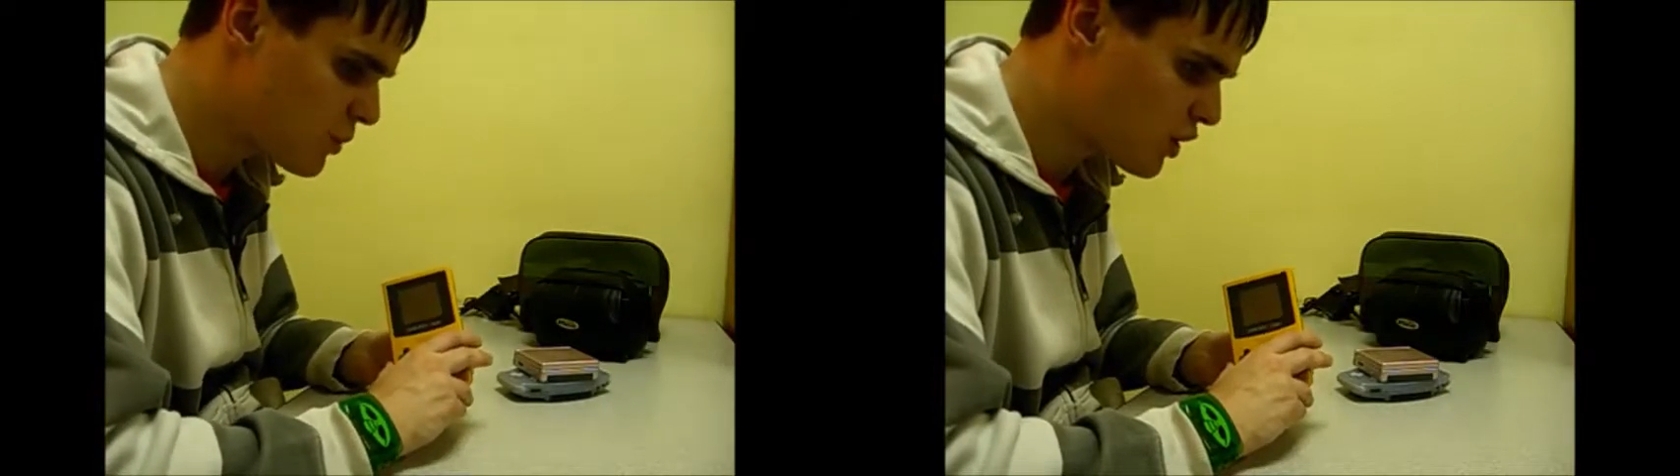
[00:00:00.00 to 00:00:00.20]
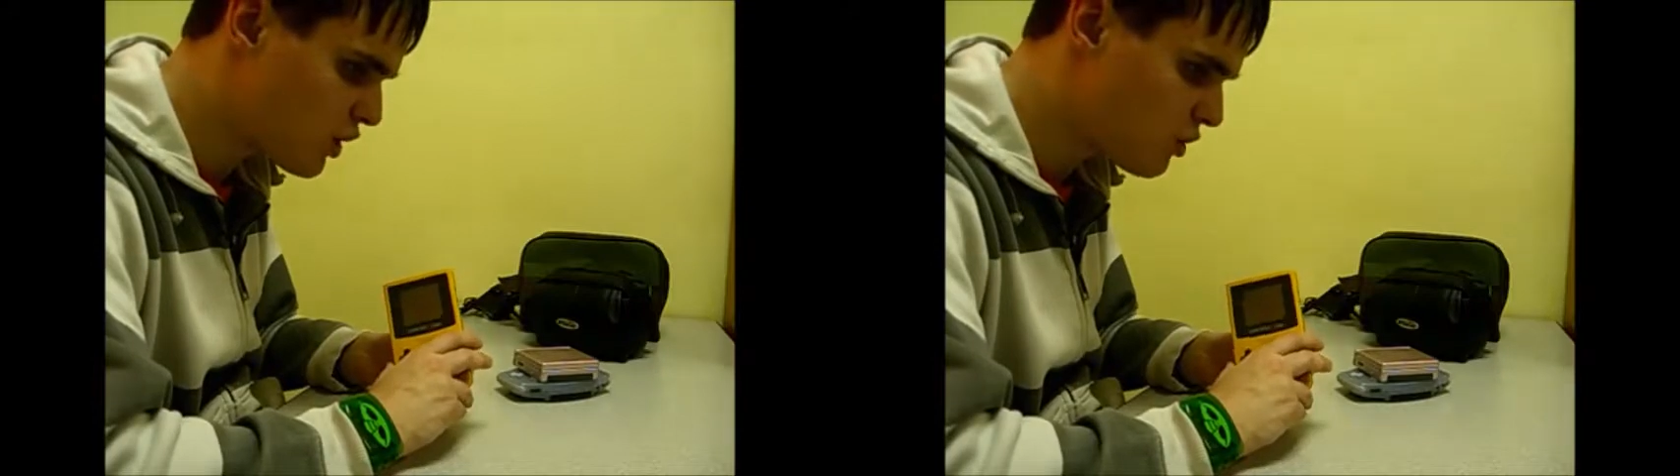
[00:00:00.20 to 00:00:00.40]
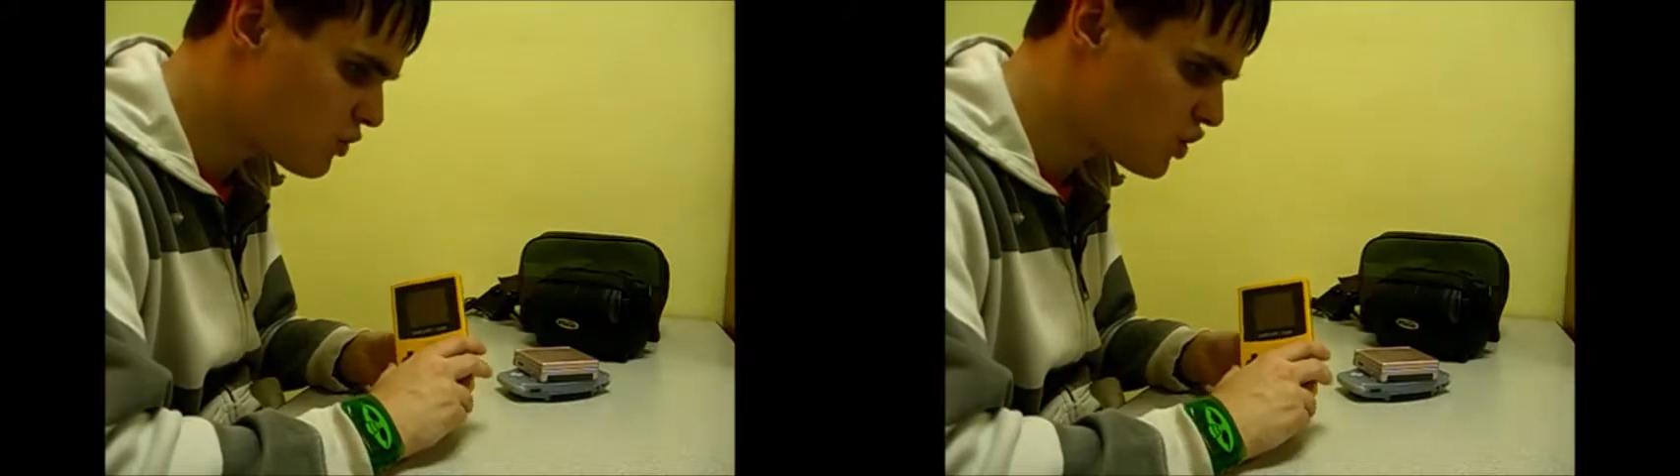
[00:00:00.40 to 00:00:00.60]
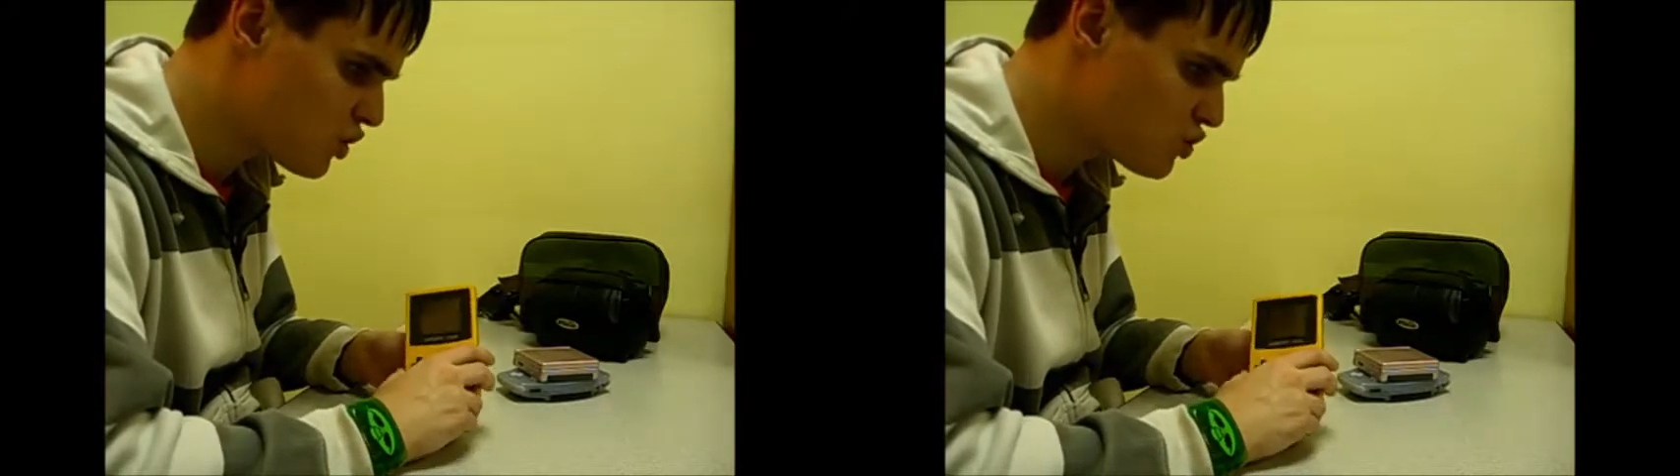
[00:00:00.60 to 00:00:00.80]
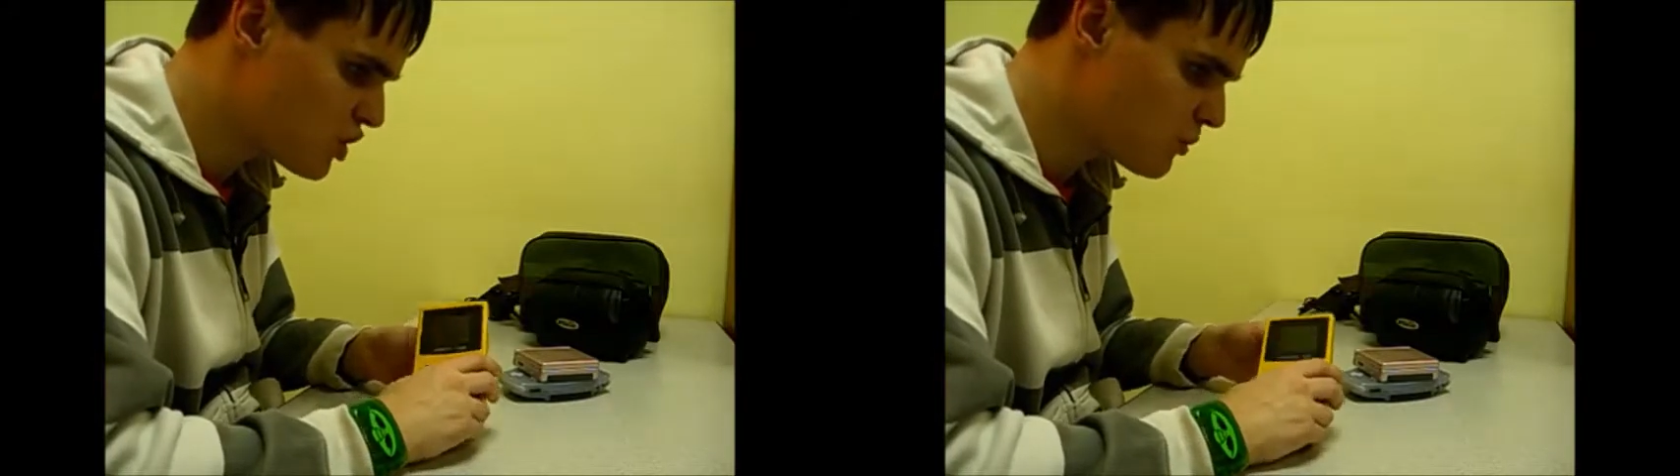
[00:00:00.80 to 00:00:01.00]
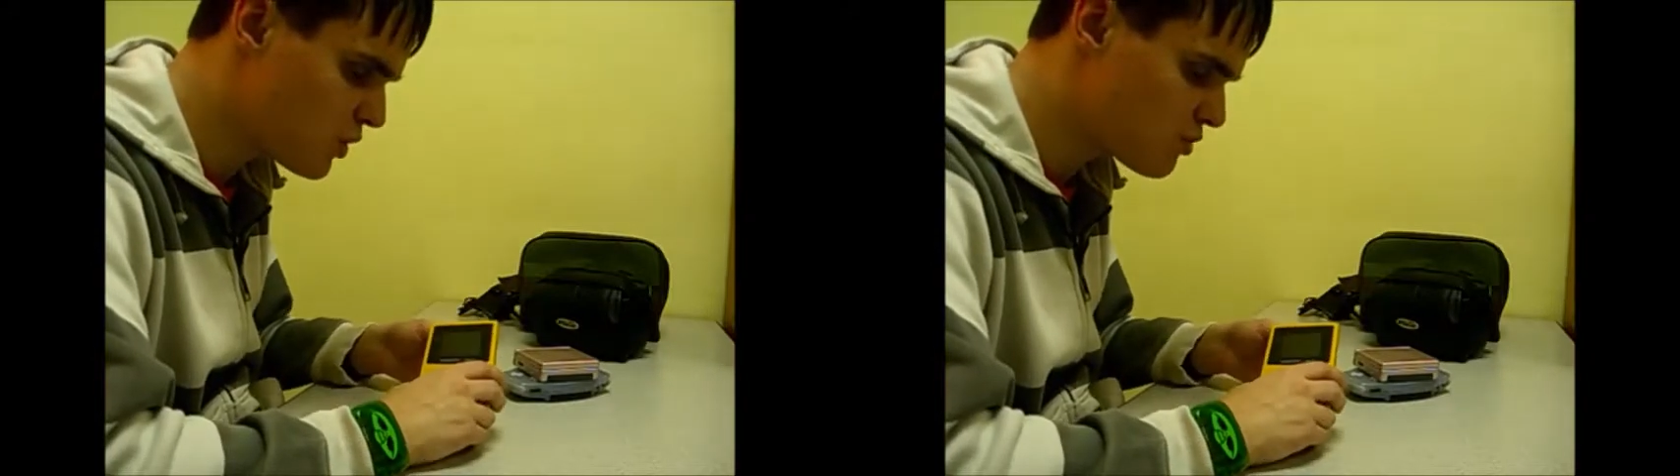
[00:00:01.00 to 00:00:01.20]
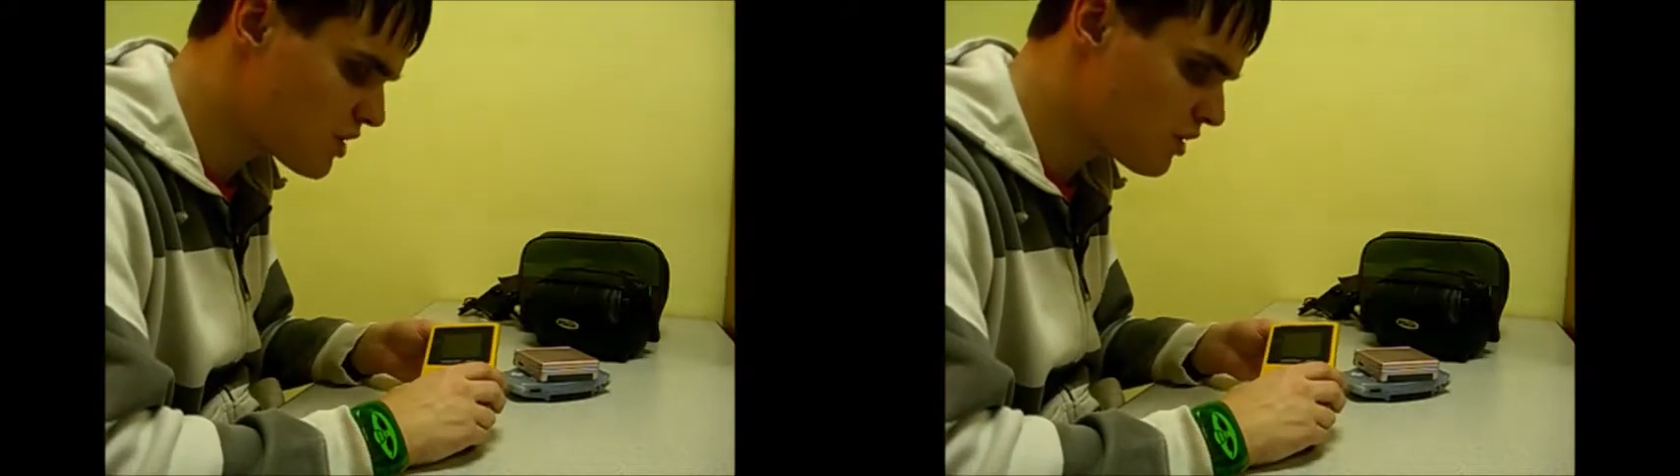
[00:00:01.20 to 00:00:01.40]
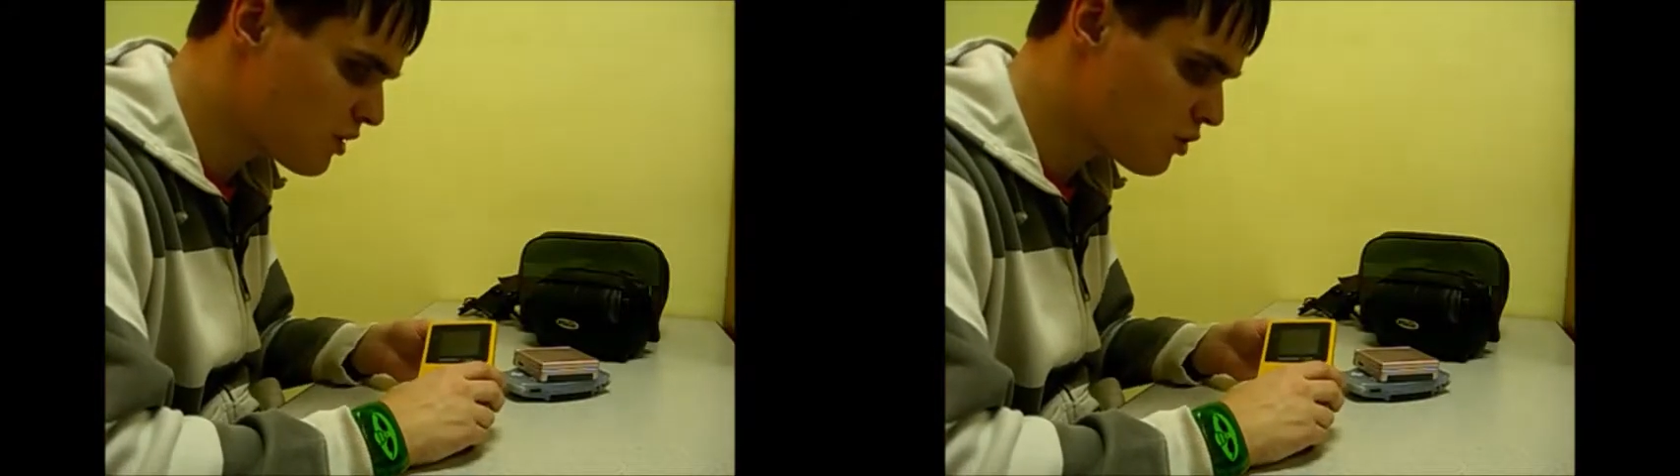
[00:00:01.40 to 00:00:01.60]
but I know the YouTube
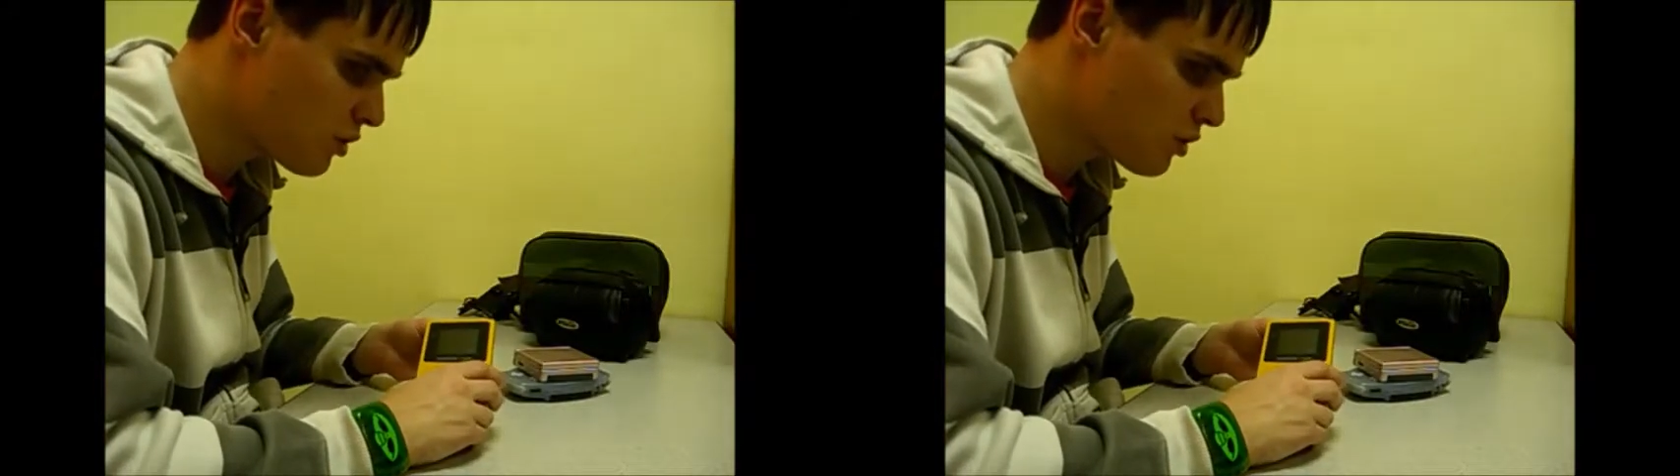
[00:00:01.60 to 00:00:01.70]
user